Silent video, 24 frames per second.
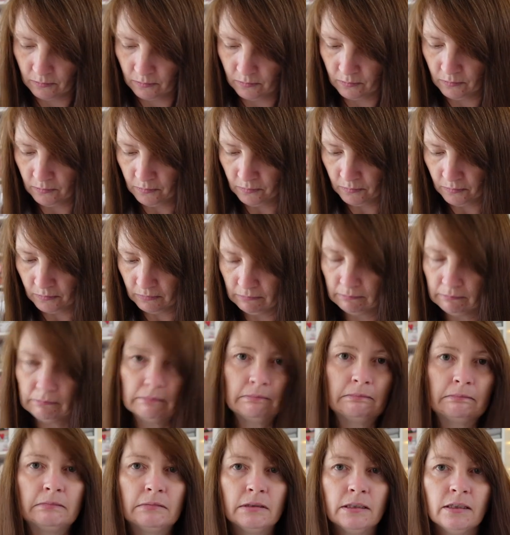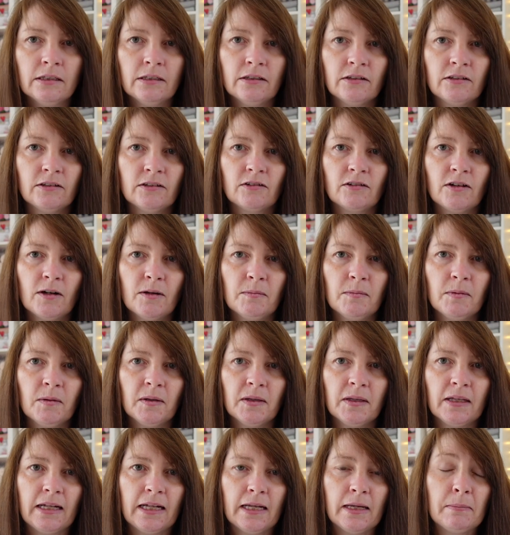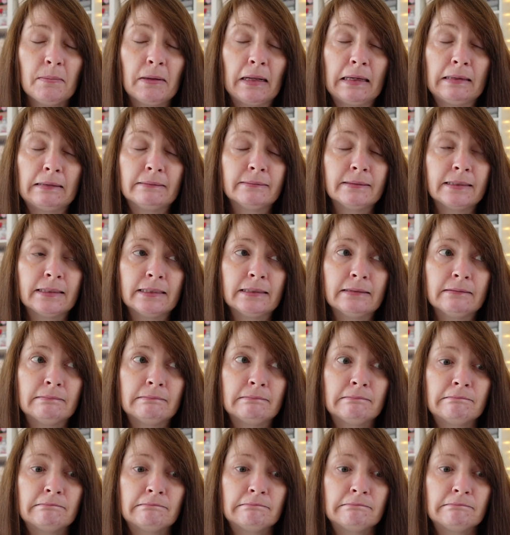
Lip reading: try to pull the label out without